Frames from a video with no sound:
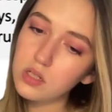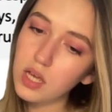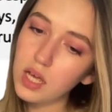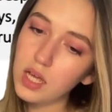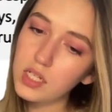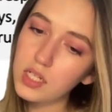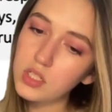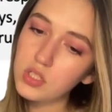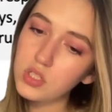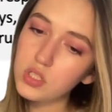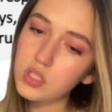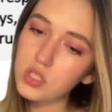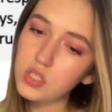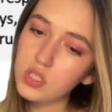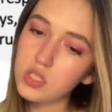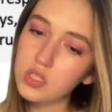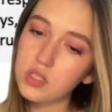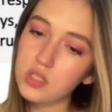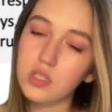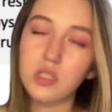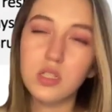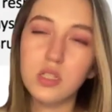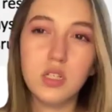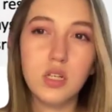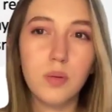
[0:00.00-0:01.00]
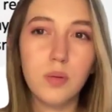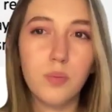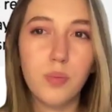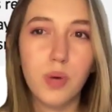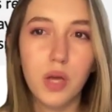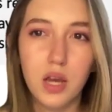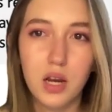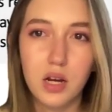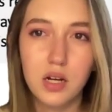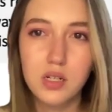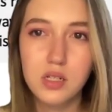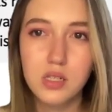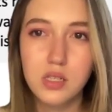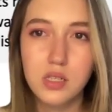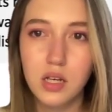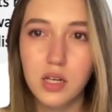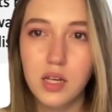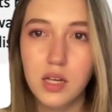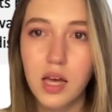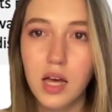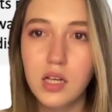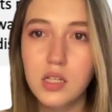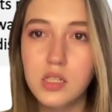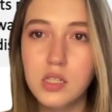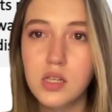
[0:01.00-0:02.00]
adjacency pairs, I
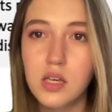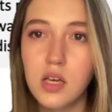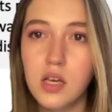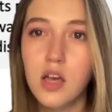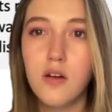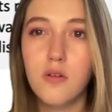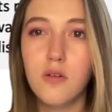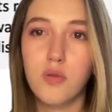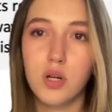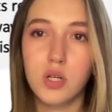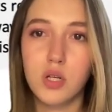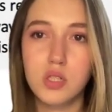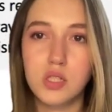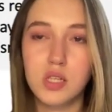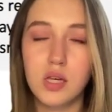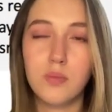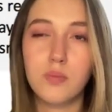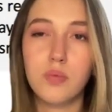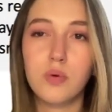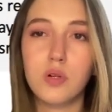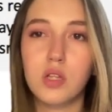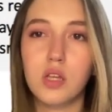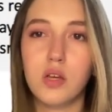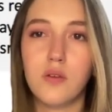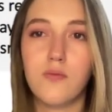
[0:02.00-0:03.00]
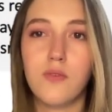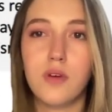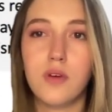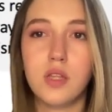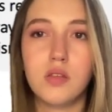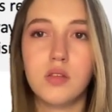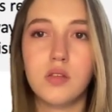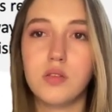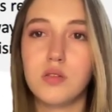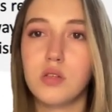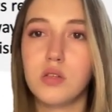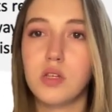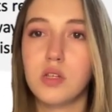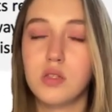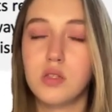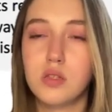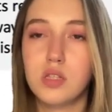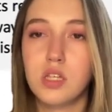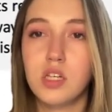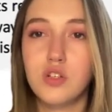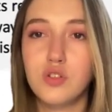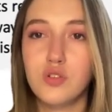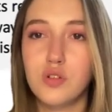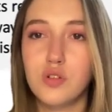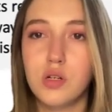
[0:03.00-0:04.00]
guess. For example, if a
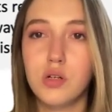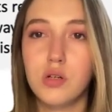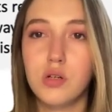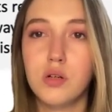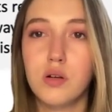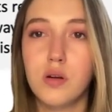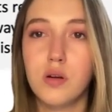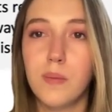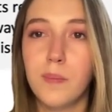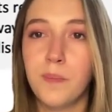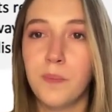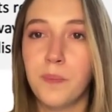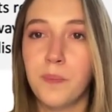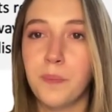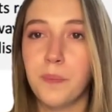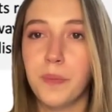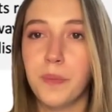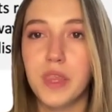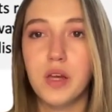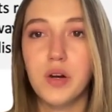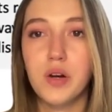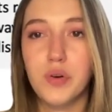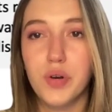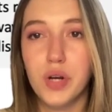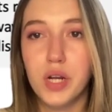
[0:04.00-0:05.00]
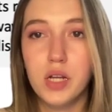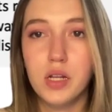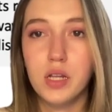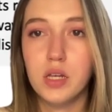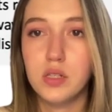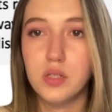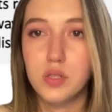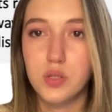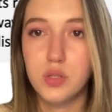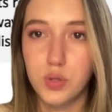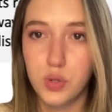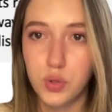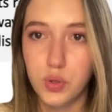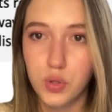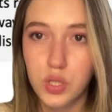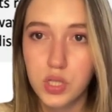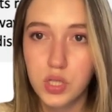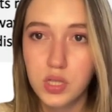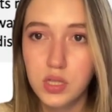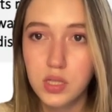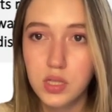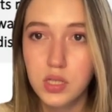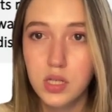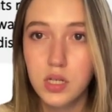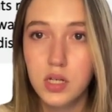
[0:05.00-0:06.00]
teacher greets
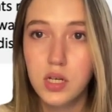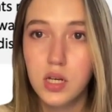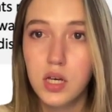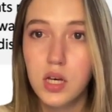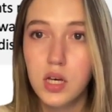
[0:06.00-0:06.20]
students